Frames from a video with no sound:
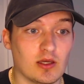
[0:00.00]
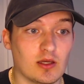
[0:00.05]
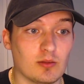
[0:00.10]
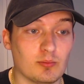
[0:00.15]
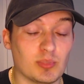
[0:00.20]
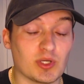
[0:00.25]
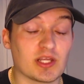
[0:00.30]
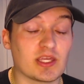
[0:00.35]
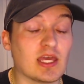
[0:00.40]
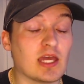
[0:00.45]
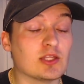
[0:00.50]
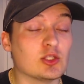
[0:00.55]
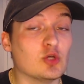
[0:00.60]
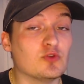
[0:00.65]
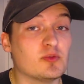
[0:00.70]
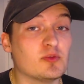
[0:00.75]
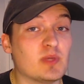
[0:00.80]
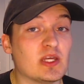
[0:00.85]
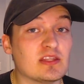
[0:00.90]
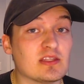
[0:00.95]
but again, you have
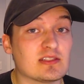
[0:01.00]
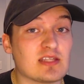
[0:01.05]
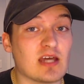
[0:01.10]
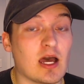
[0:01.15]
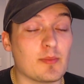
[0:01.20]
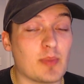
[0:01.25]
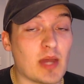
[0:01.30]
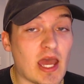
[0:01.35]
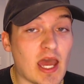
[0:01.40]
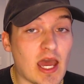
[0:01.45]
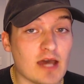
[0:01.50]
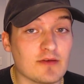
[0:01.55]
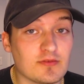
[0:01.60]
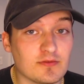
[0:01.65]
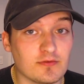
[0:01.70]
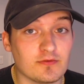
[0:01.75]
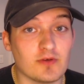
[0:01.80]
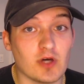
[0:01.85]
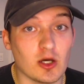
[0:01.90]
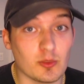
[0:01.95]
to be in the top half
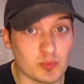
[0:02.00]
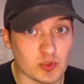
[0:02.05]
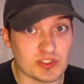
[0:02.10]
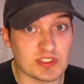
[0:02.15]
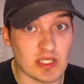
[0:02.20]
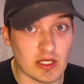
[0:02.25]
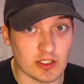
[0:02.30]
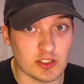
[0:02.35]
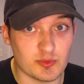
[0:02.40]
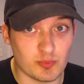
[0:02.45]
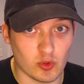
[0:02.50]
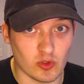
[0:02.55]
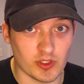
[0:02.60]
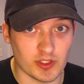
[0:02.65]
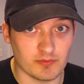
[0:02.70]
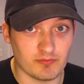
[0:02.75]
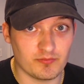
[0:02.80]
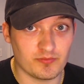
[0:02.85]
of a percentage point